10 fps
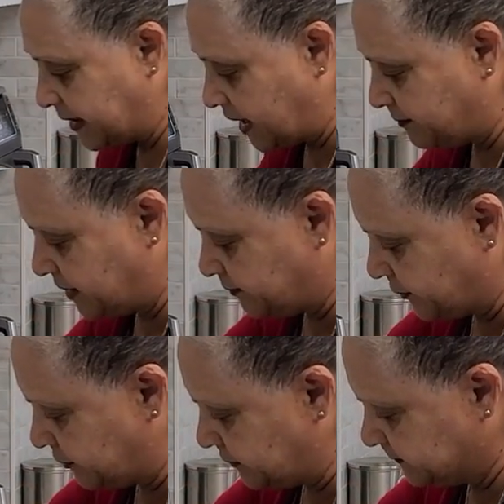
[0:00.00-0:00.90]
black
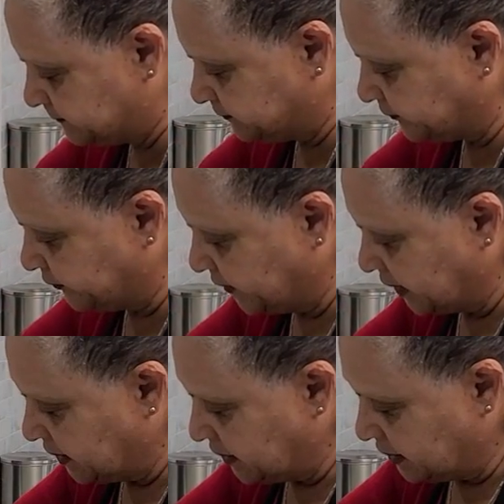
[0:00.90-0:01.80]
pepper.
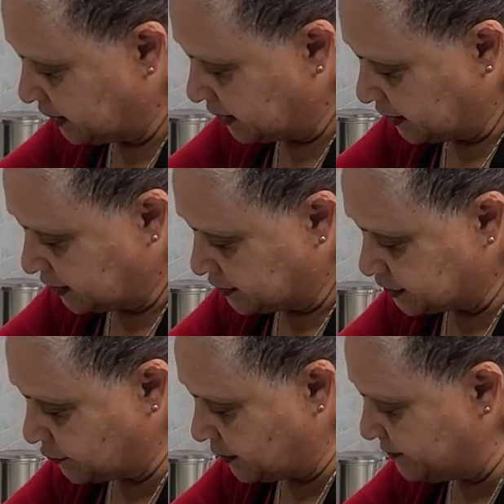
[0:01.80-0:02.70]

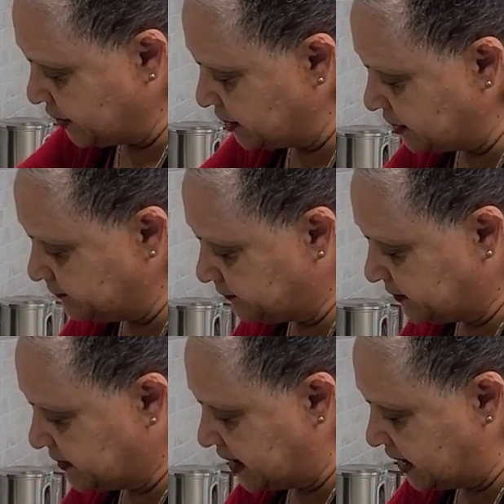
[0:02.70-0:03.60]
So I'm going to
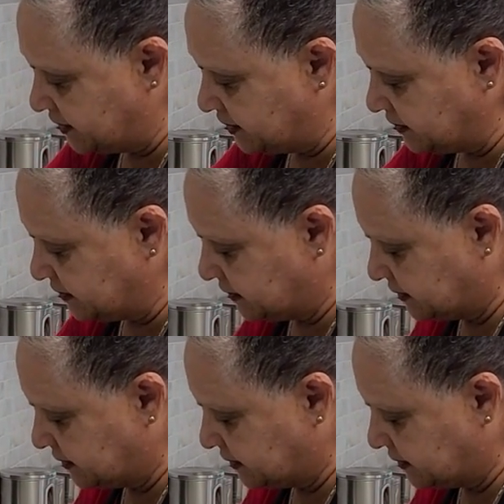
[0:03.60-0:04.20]
then